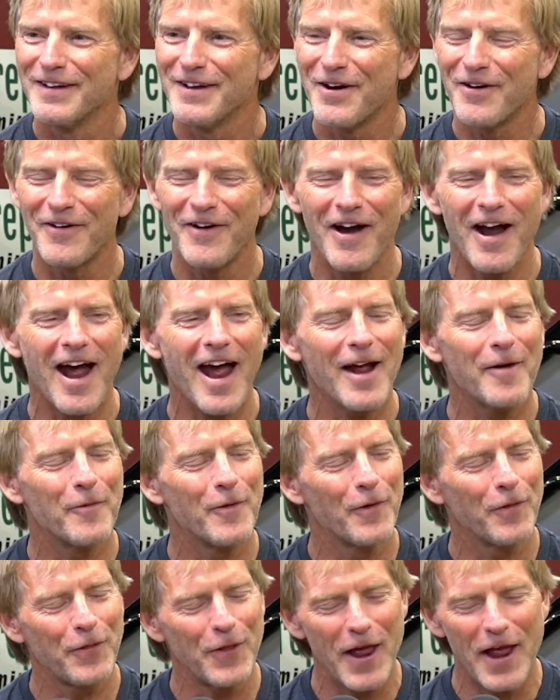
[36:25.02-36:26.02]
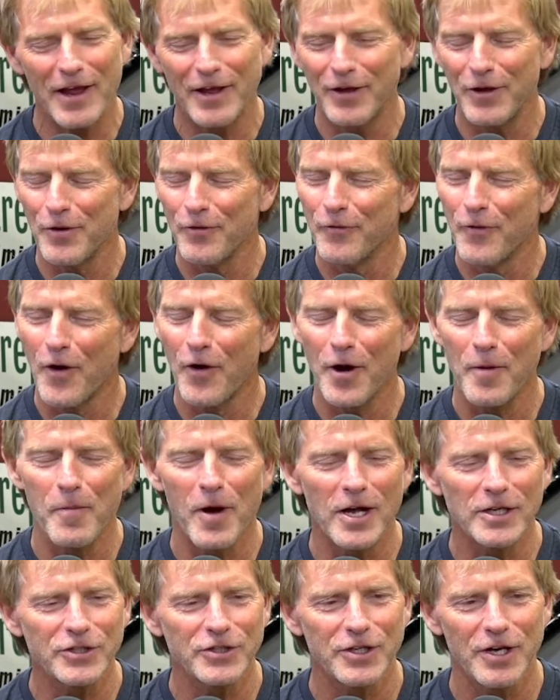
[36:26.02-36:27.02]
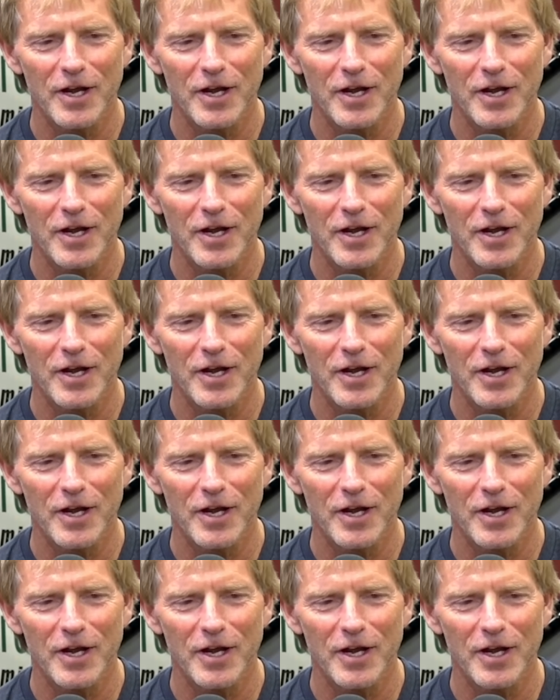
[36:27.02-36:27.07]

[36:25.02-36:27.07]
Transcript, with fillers: All right. I think well, that's thank it. you right. very thank much.